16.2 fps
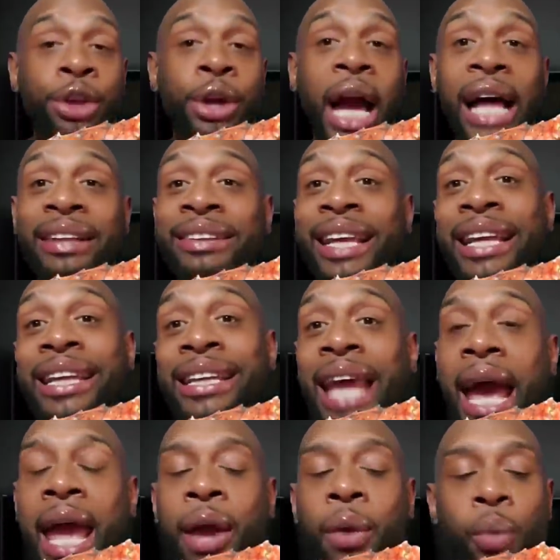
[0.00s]
You guys,
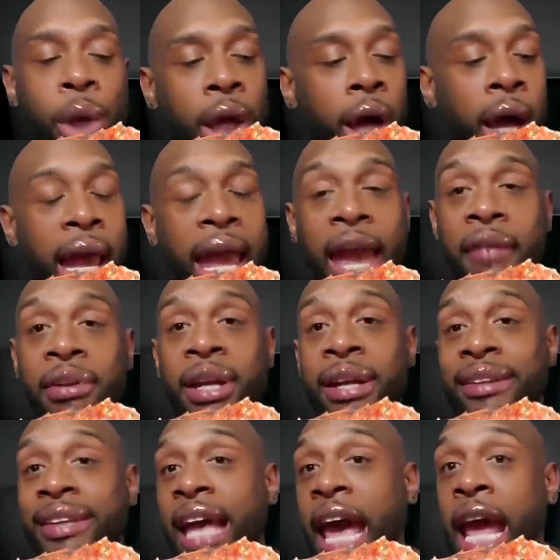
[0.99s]
today we are
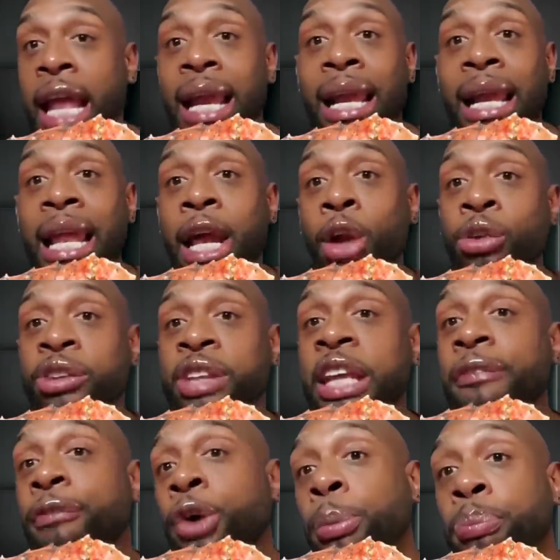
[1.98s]
having us a little
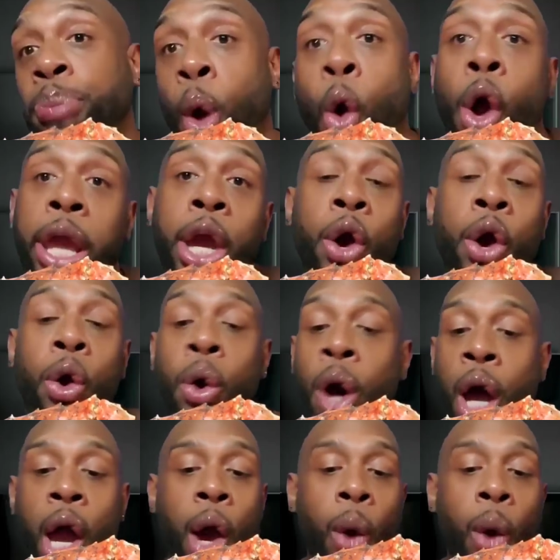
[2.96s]
seafood boil.